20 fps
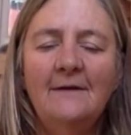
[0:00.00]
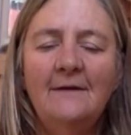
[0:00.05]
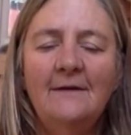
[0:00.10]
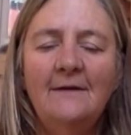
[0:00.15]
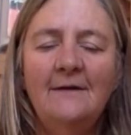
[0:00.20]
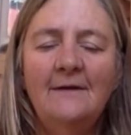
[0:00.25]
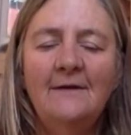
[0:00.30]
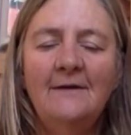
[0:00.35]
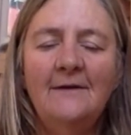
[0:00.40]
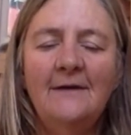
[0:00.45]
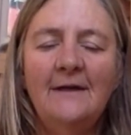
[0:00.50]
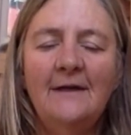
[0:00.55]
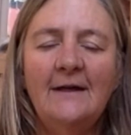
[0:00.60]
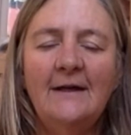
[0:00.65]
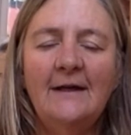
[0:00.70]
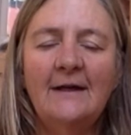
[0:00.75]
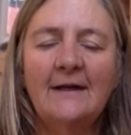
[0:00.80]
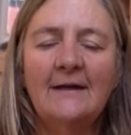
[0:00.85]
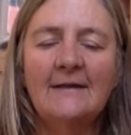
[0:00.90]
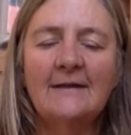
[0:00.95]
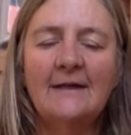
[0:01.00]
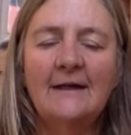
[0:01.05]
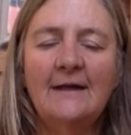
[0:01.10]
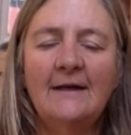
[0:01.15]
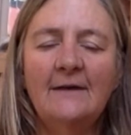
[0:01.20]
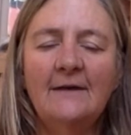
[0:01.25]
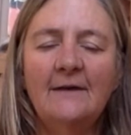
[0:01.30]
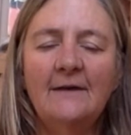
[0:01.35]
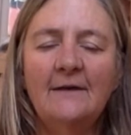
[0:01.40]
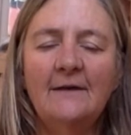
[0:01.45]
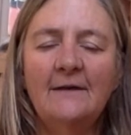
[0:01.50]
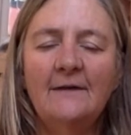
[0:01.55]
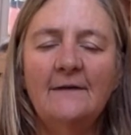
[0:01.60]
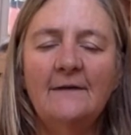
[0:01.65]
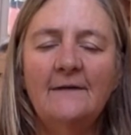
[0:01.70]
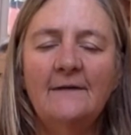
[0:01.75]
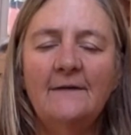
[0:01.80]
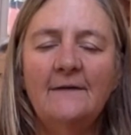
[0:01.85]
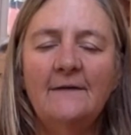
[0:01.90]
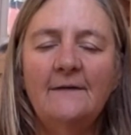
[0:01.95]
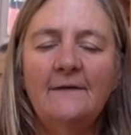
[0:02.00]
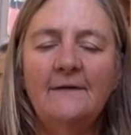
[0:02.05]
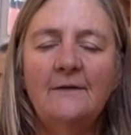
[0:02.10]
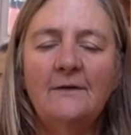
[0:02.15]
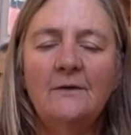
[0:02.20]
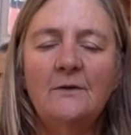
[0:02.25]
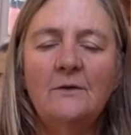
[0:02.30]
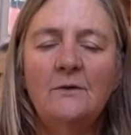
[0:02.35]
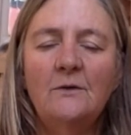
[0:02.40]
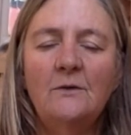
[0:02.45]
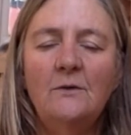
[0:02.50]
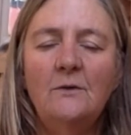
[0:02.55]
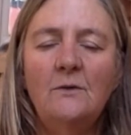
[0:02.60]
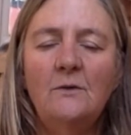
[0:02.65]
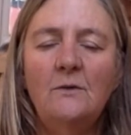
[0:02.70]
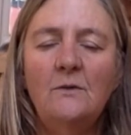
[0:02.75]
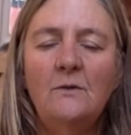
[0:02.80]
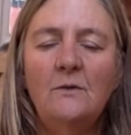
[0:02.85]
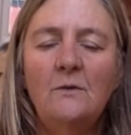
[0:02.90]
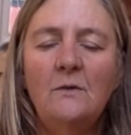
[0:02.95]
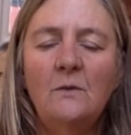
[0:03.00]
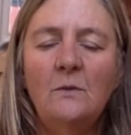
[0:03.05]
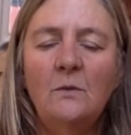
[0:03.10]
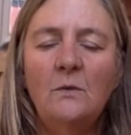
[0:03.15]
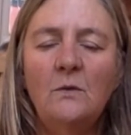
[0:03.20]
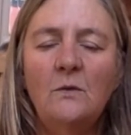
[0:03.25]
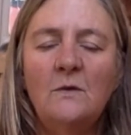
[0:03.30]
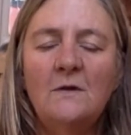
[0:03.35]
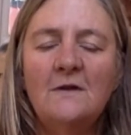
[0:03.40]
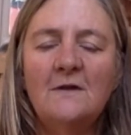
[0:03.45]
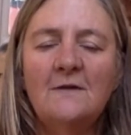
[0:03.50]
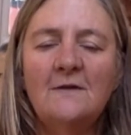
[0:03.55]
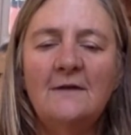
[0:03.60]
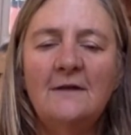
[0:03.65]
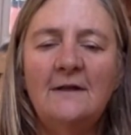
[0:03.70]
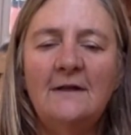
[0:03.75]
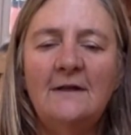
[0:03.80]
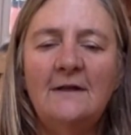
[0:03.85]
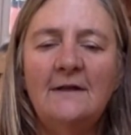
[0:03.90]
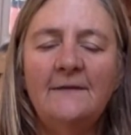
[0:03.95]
And on the exhale, the cool, watery